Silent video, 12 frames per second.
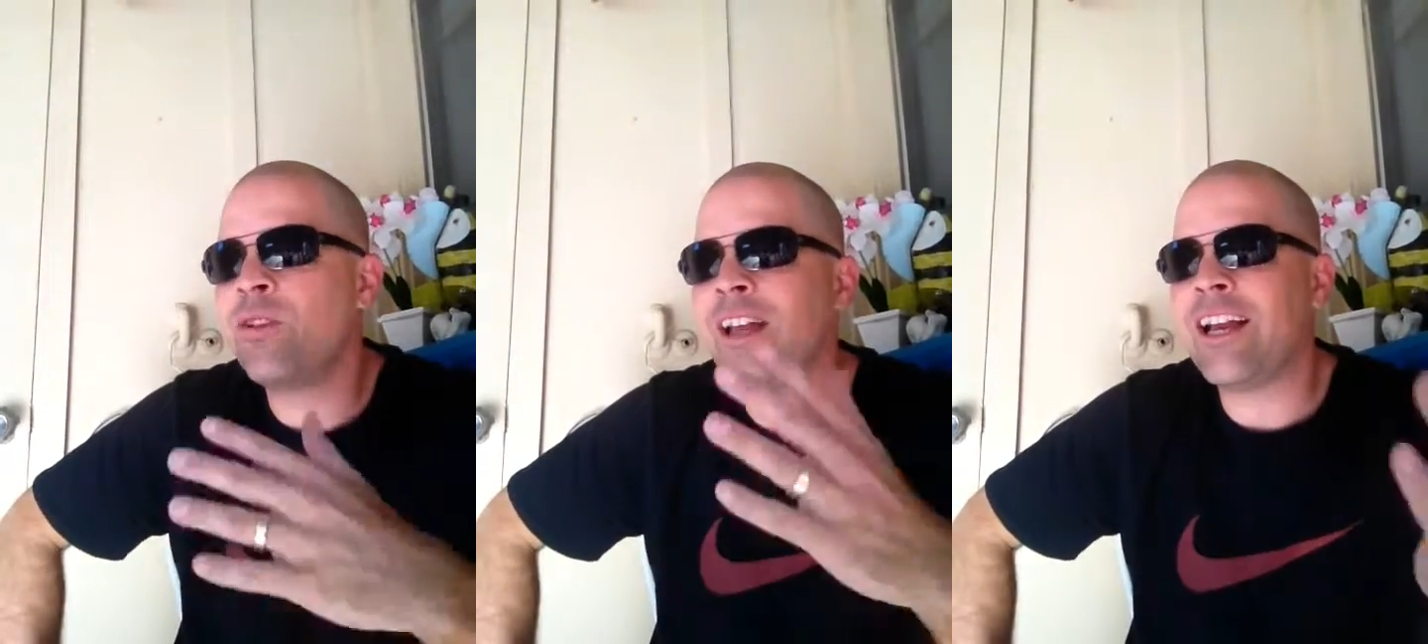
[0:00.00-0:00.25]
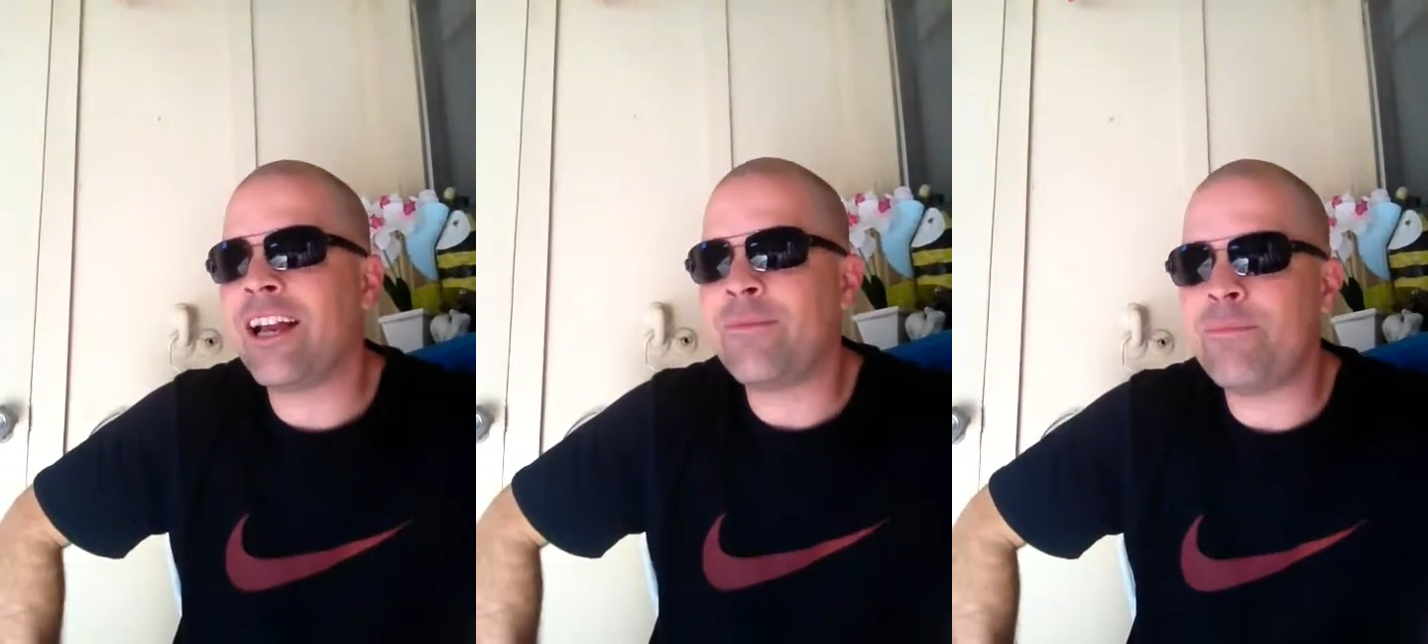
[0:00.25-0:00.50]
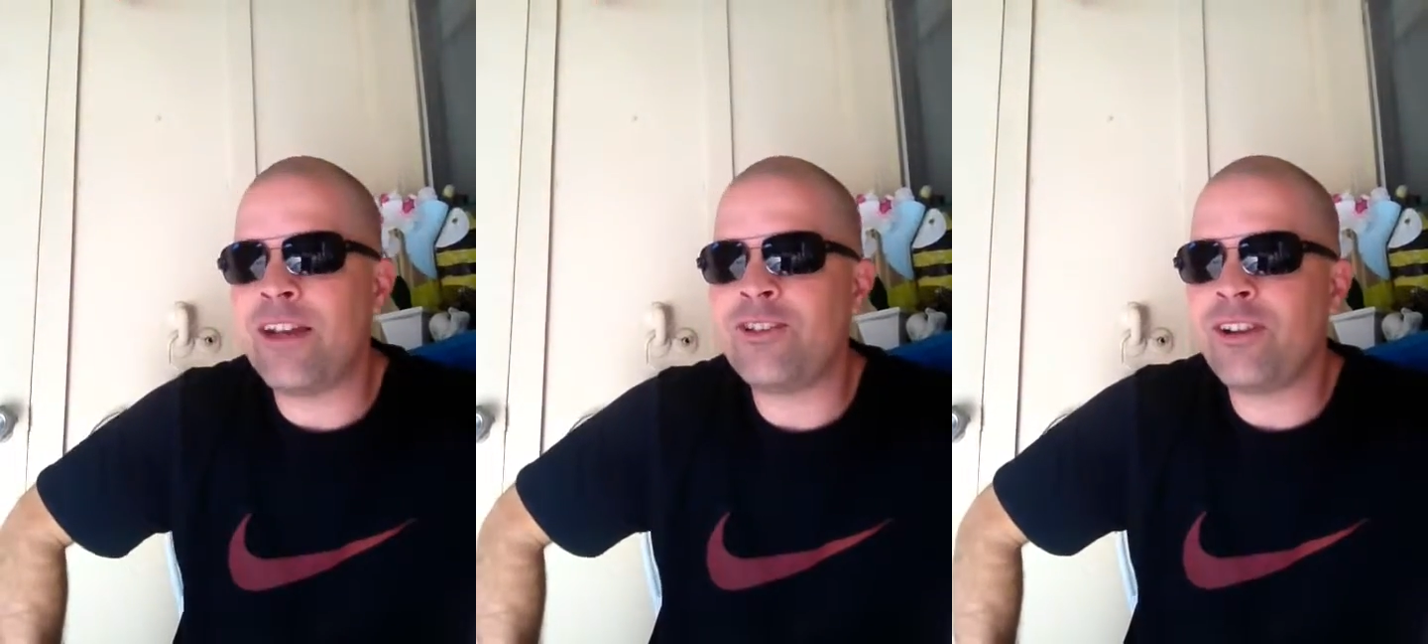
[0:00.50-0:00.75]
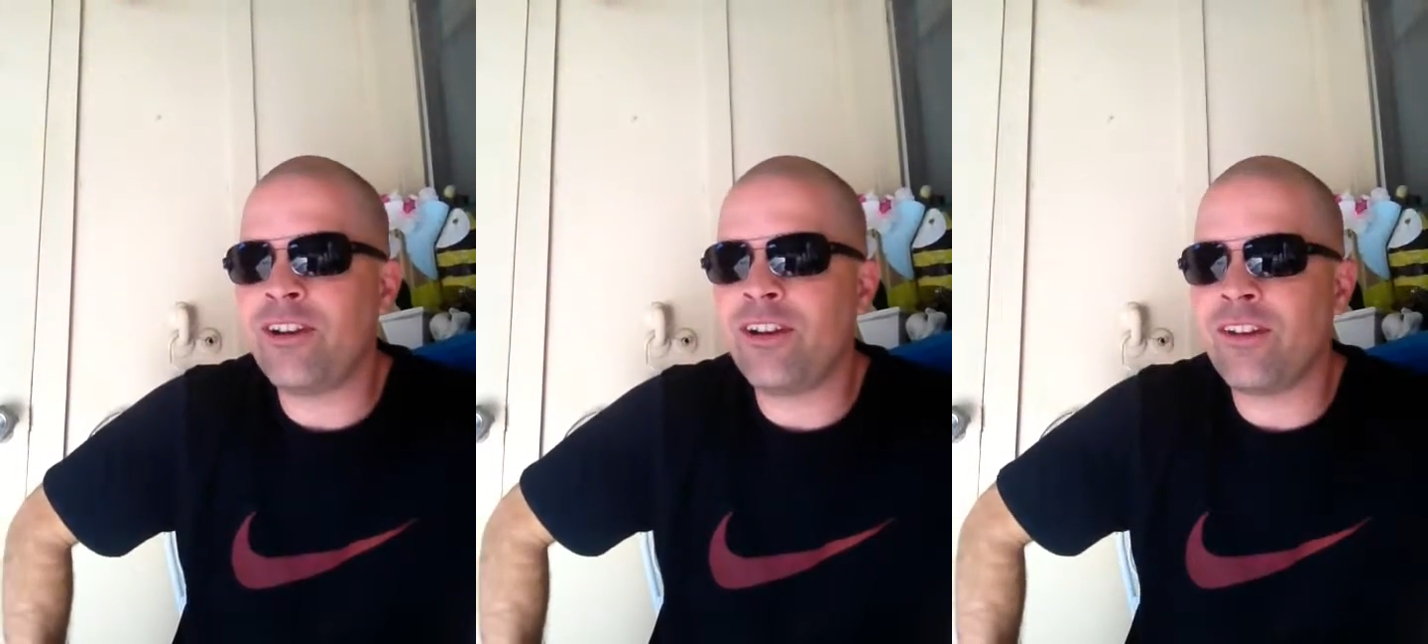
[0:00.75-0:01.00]
like I
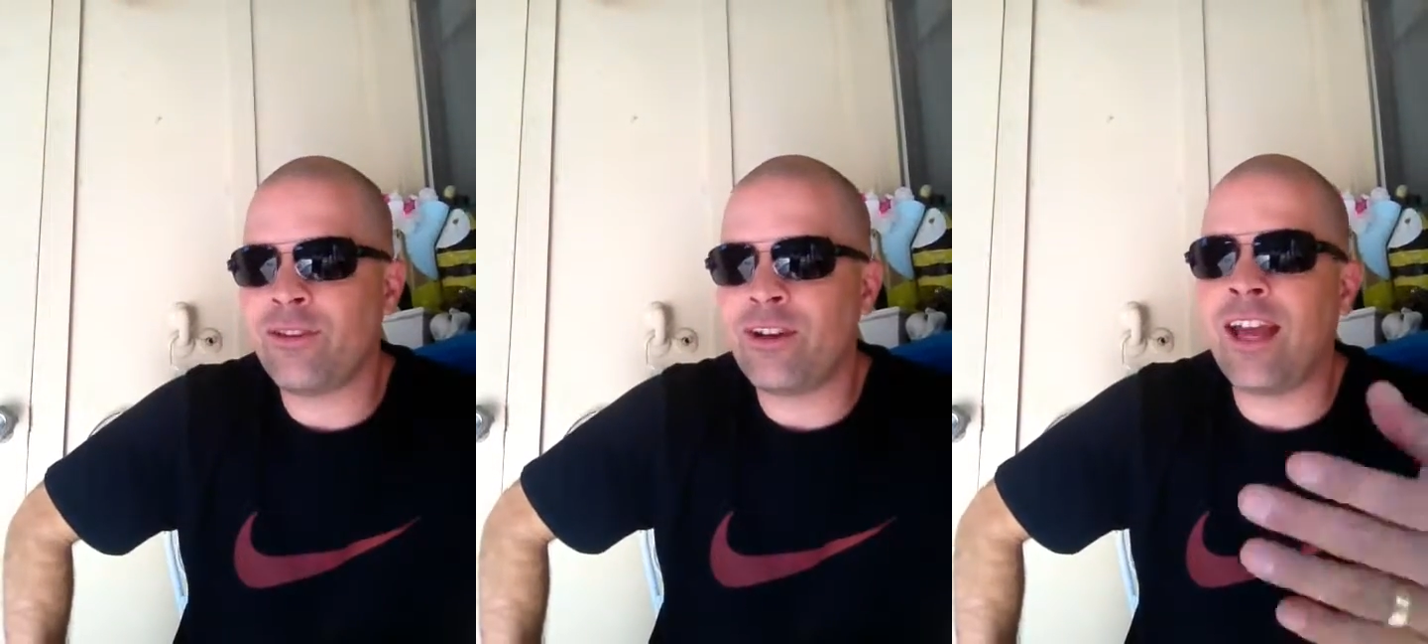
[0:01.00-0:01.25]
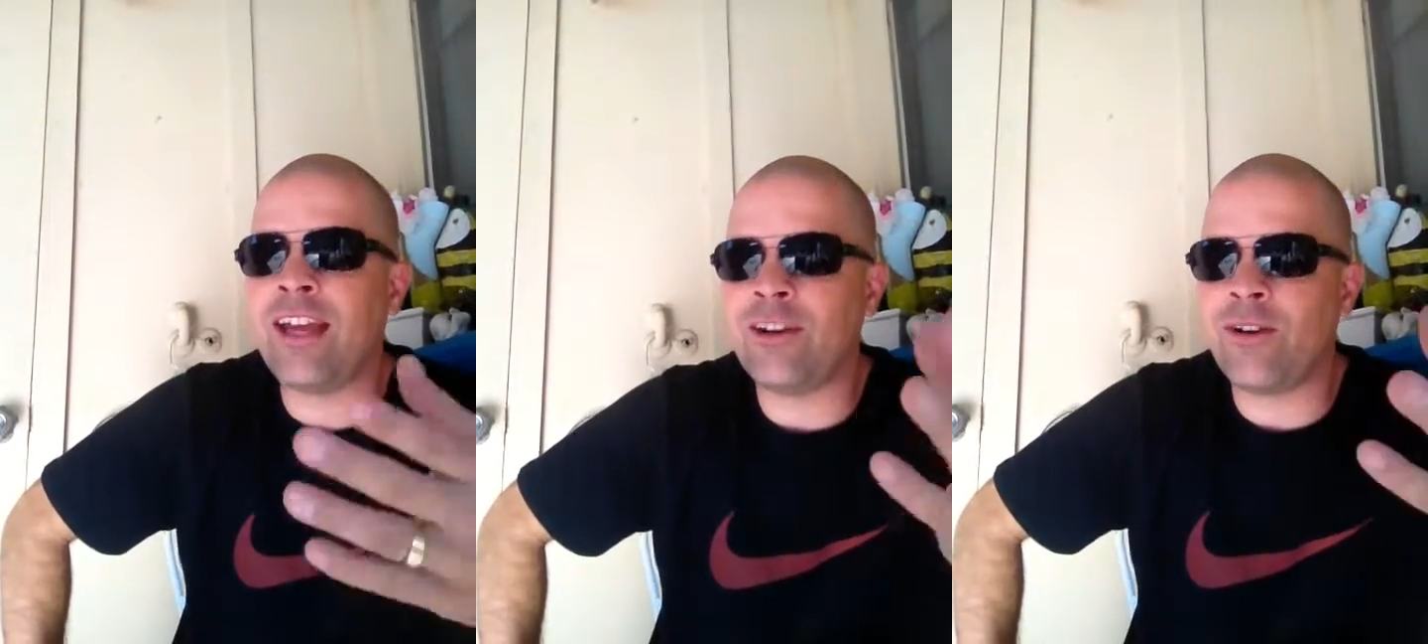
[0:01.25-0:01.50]
mentioned the other day,